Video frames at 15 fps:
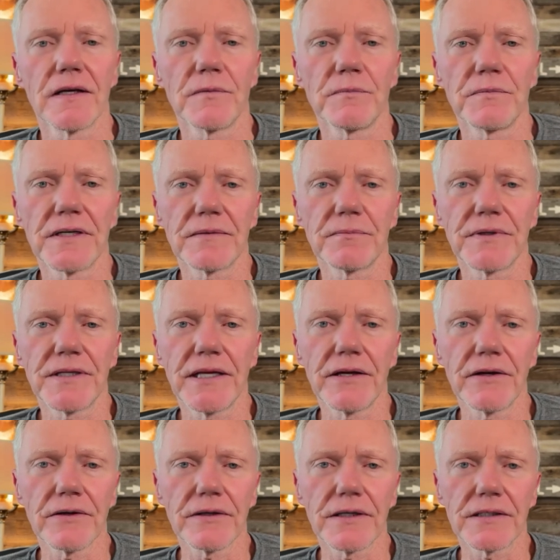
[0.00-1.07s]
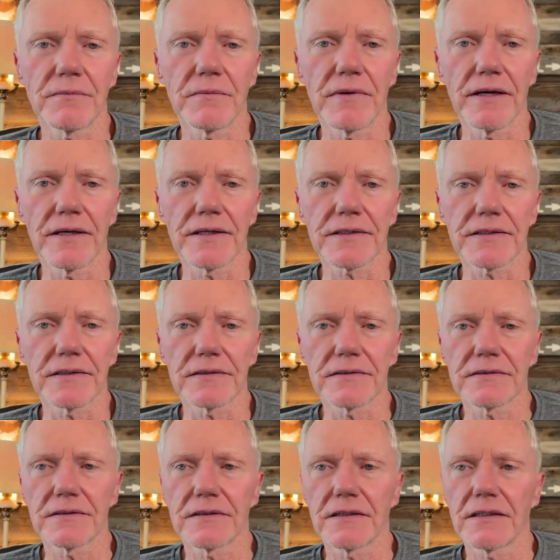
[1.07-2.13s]
But but here in America,
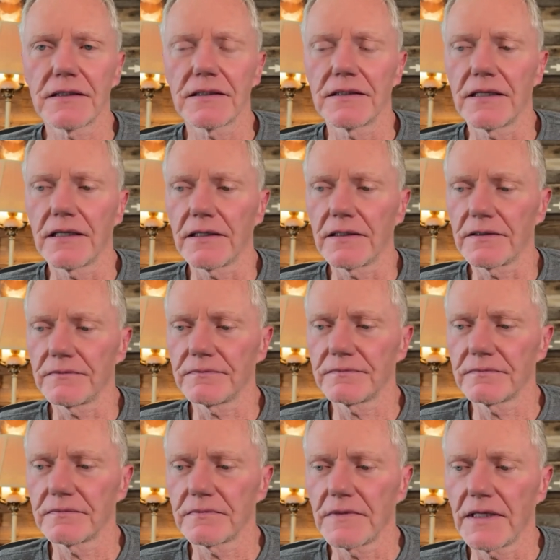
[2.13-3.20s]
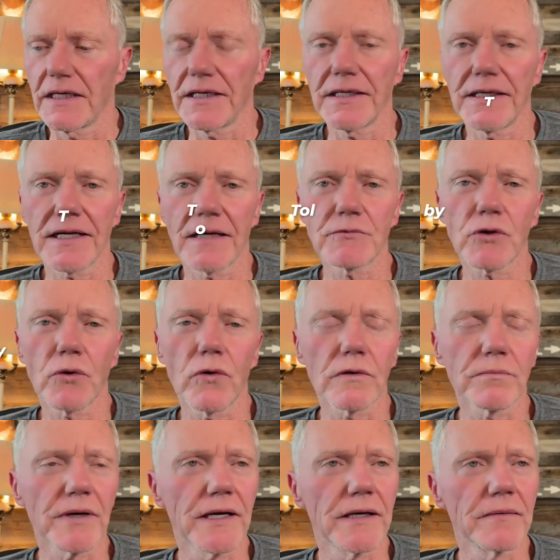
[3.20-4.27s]
uh, and again, I'm
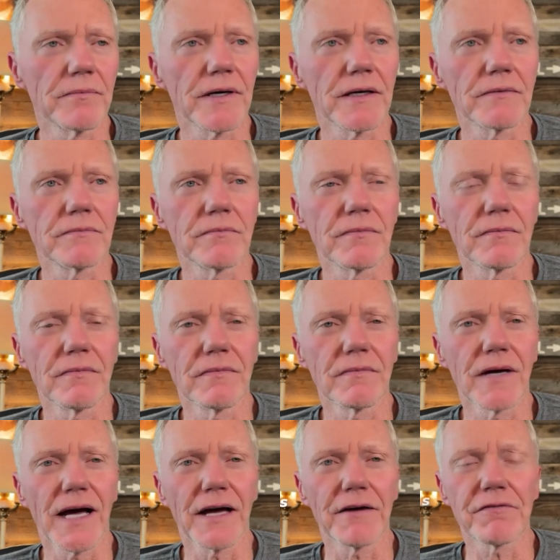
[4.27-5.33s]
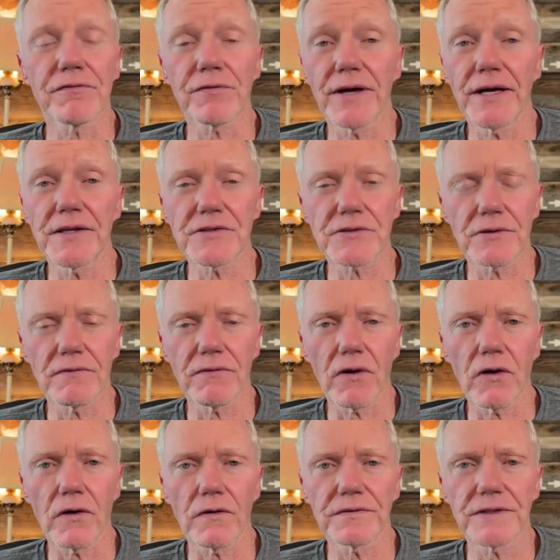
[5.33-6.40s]
told by by I have friends that are
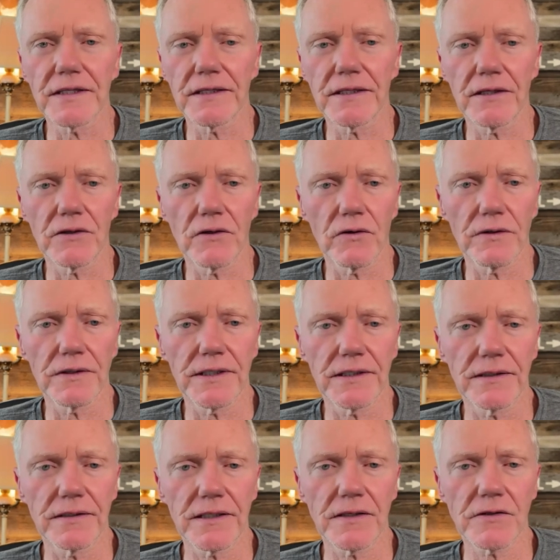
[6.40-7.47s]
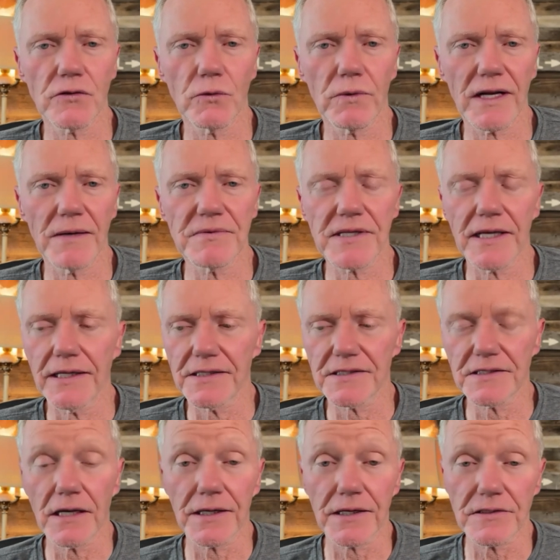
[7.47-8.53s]
involved in it, you know, and and so what I'm saying is
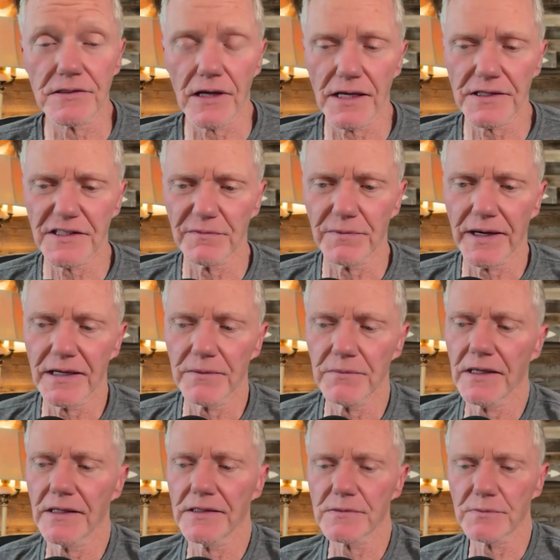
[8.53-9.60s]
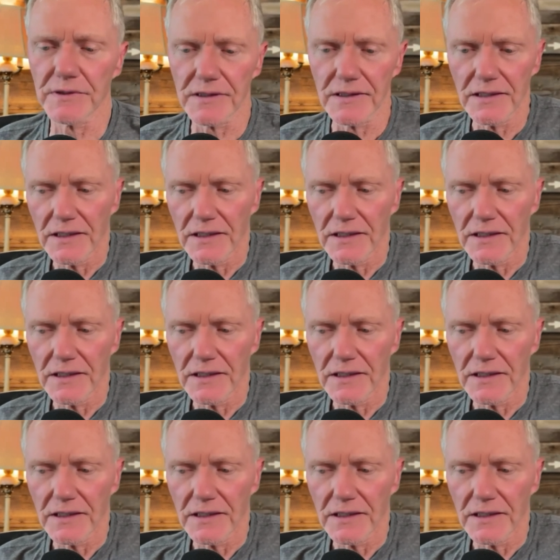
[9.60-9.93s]
not exhaustive by any means, but